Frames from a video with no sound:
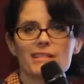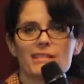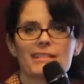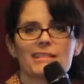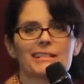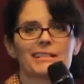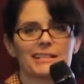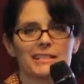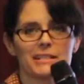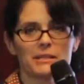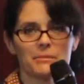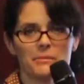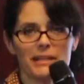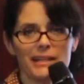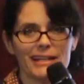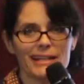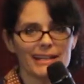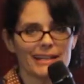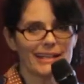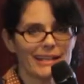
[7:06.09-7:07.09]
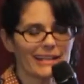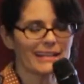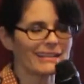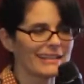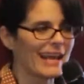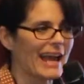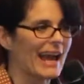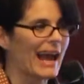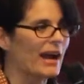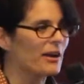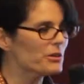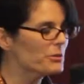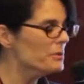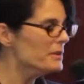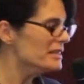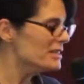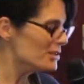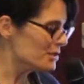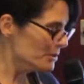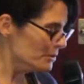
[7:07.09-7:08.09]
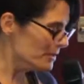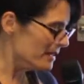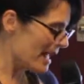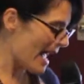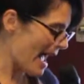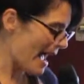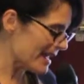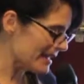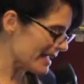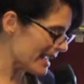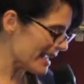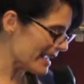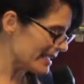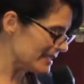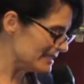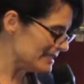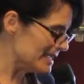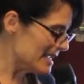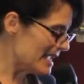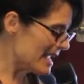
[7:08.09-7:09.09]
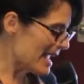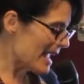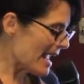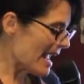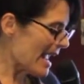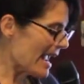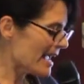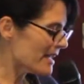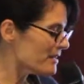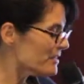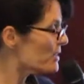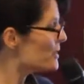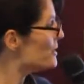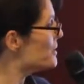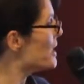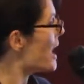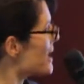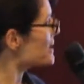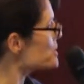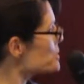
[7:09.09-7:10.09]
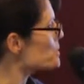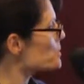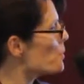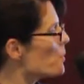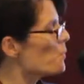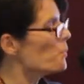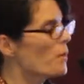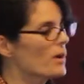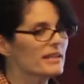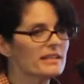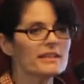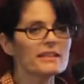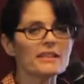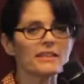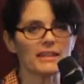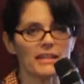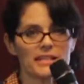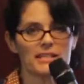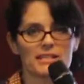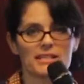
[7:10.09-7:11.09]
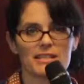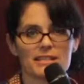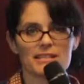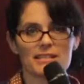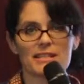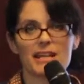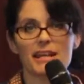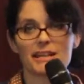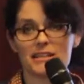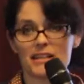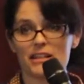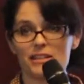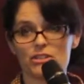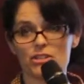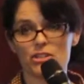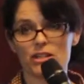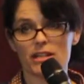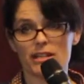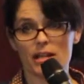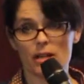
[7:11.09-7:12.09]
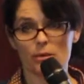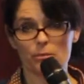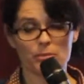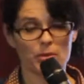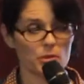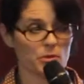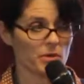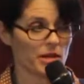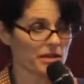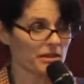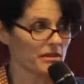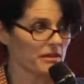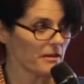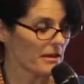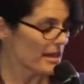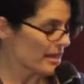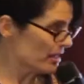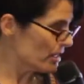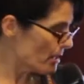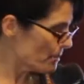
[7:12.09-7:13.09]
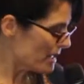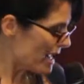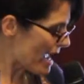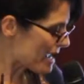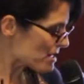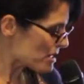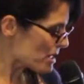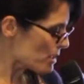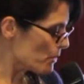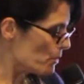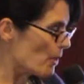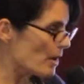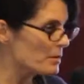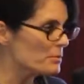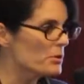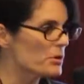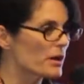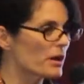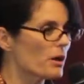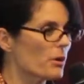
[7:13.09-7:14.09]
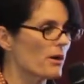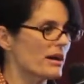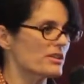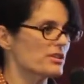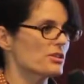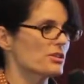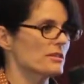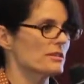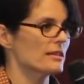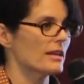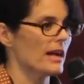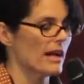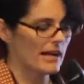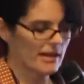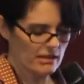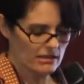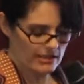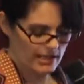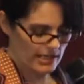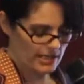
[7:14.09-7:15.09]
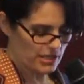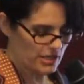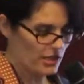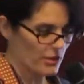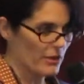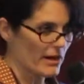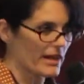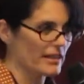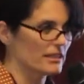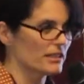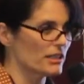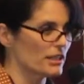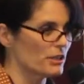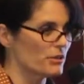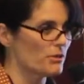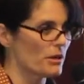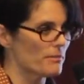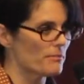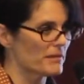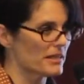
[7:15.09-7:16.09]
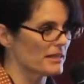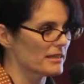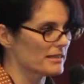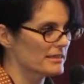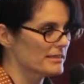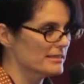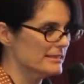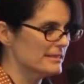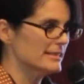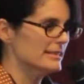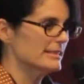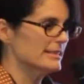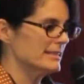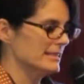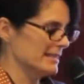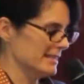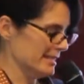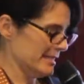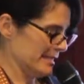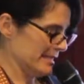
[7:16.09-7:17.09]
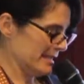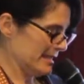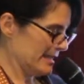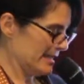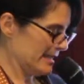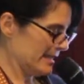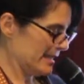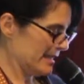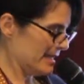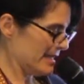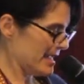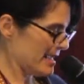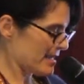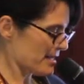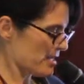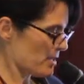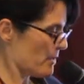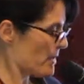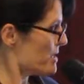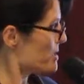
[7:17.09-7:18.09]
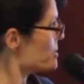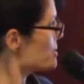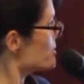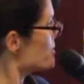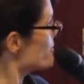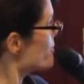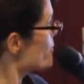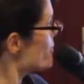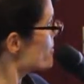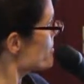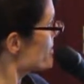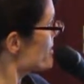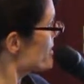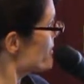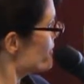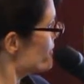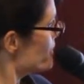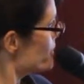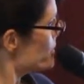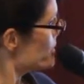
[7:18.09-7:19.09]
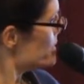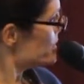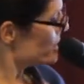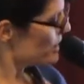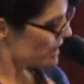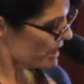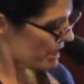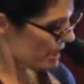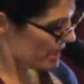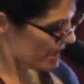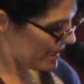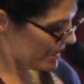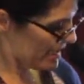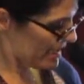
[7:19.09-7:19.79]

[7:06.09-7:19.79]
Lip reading: these things in a meeting. And how do we do that? And that's one of the things that technology can help you with. Now, I'm going to ask you one more question. Kyle, can you go ahead and queue up the next question for me, if you would?